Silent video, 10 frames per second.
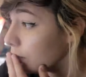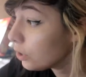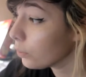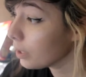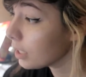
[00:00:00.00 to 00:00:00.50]

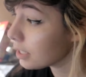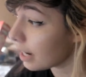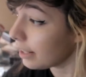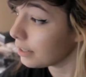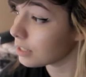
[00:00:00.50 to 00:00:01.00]
Your work
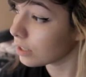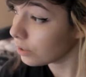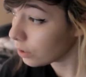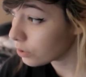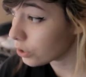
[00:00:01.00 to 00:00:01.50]
style is
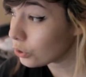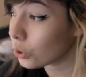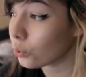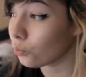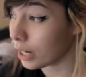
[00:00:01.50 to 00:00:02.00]
closer
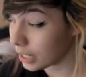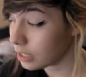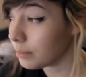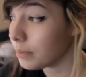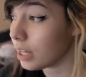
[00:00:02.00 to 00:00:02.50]
to
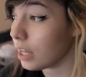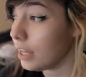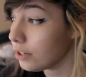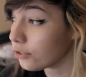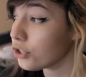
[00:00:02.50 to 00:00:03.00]
random
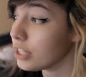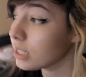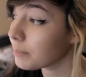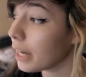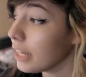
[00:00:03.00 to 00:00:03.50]
energy
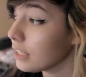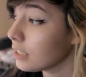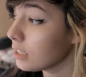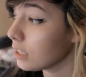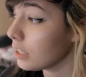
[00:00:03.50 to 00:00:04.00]

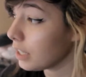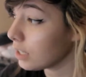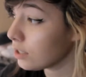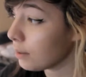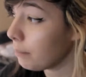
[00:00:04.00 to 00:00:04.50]
spikes
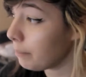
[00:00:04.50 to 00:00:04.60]
than to